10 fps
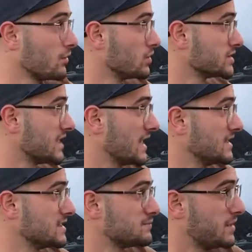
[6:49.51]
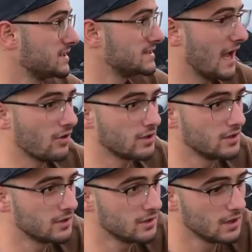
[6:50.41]
We'll sand this piece down
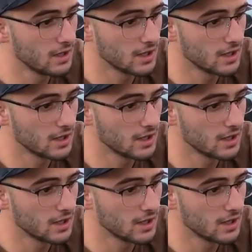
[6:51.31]
here,